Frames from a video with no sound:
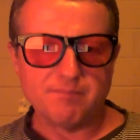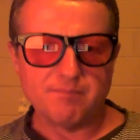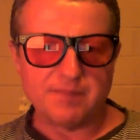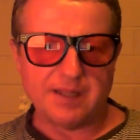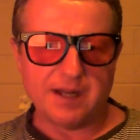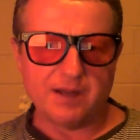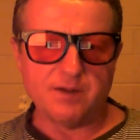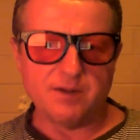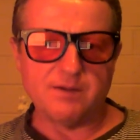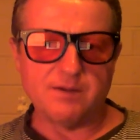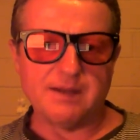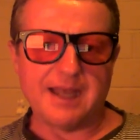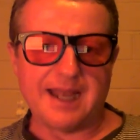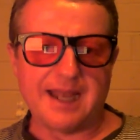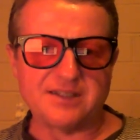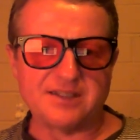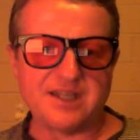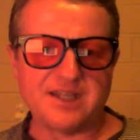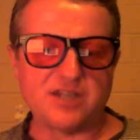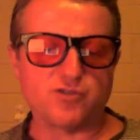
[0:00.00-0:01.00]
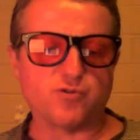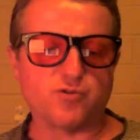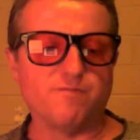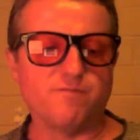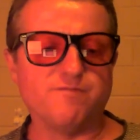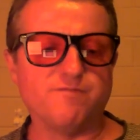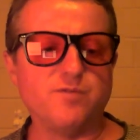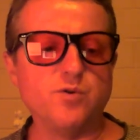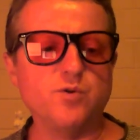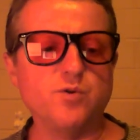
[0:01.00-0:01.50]
you know, ancestral
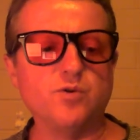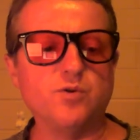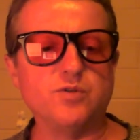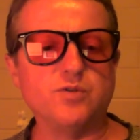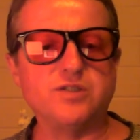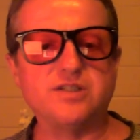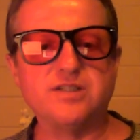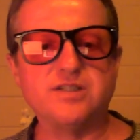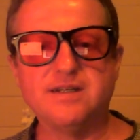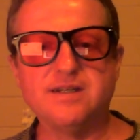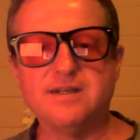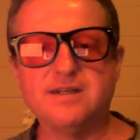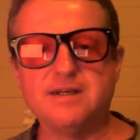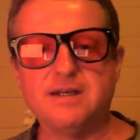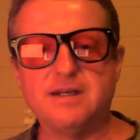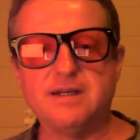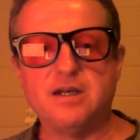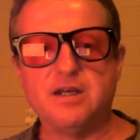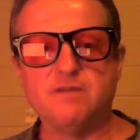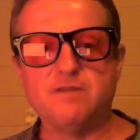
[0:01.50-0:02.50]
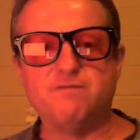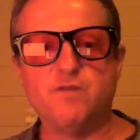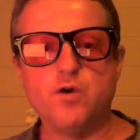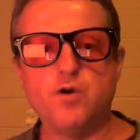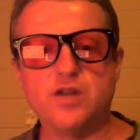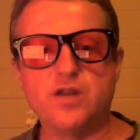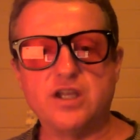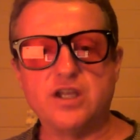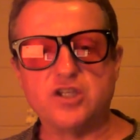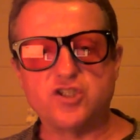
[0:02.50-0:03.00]
foods
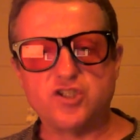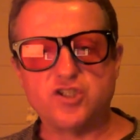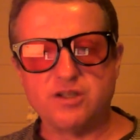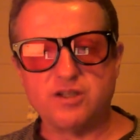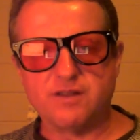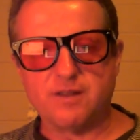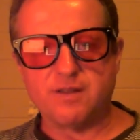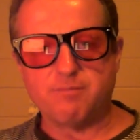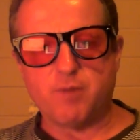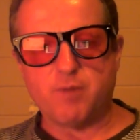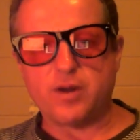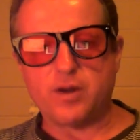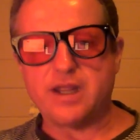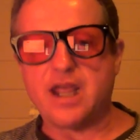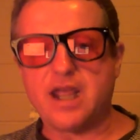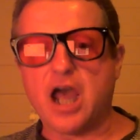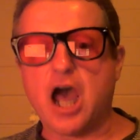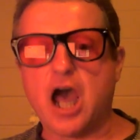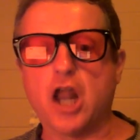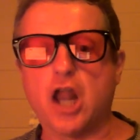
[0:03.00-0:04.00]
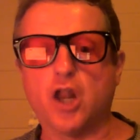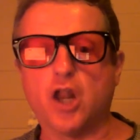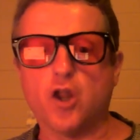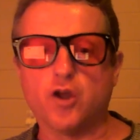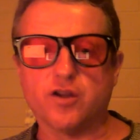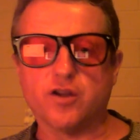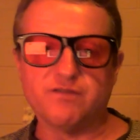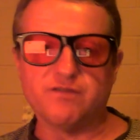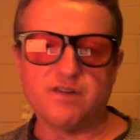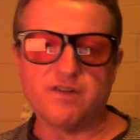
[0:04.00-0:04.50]
furnish the body a
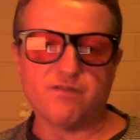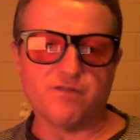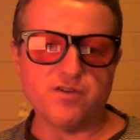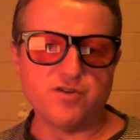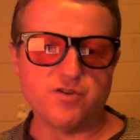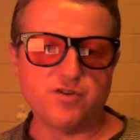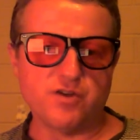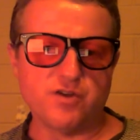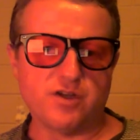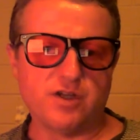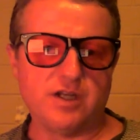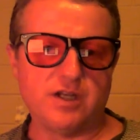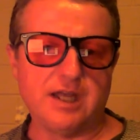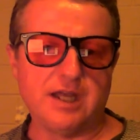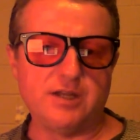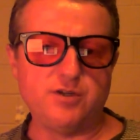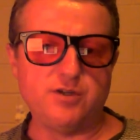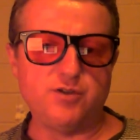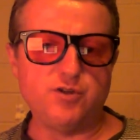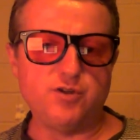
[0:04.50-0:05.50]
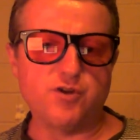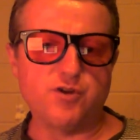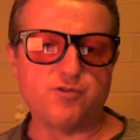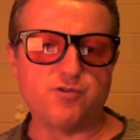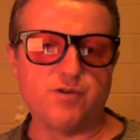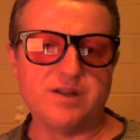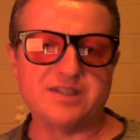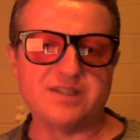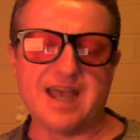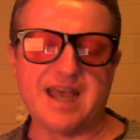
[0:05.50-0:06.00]
lot of different
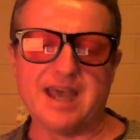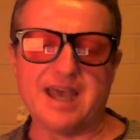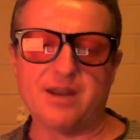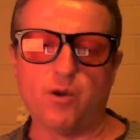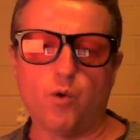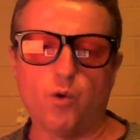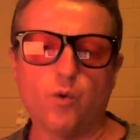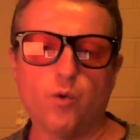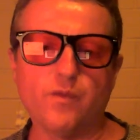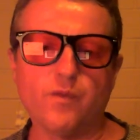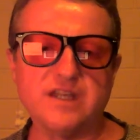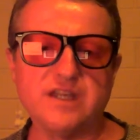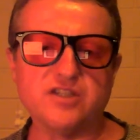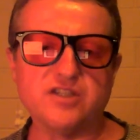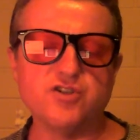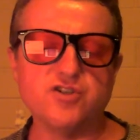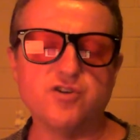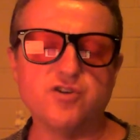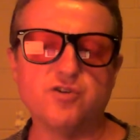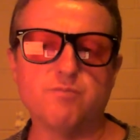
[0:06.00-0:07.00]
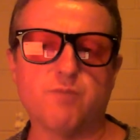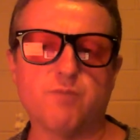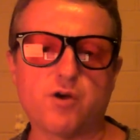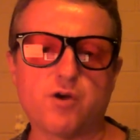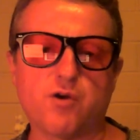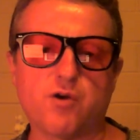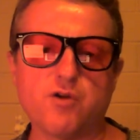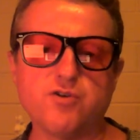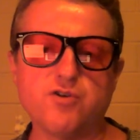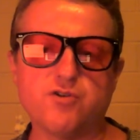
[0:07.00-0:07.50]
nutrients, and all these
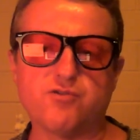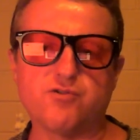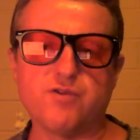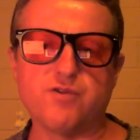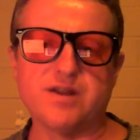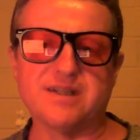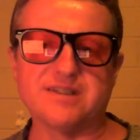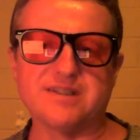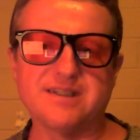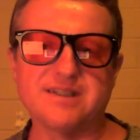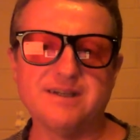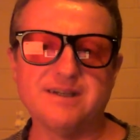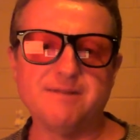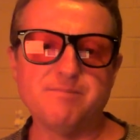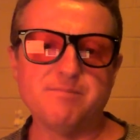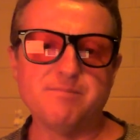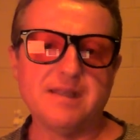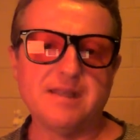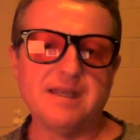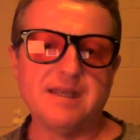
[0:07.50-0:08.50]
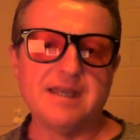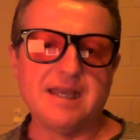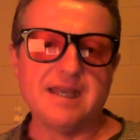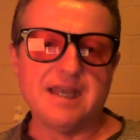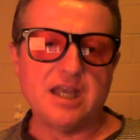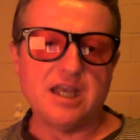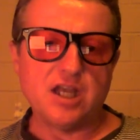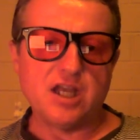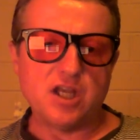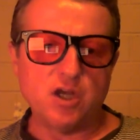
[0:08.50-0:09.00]
micronutrients
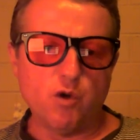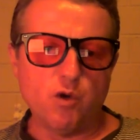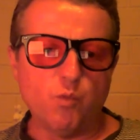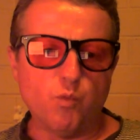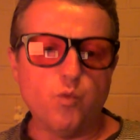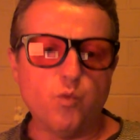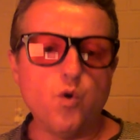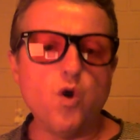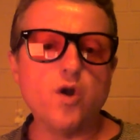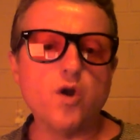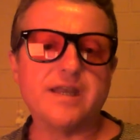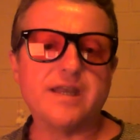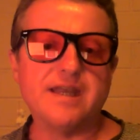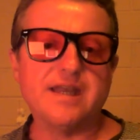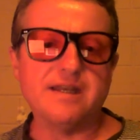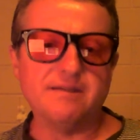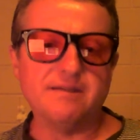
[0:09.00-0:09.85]
work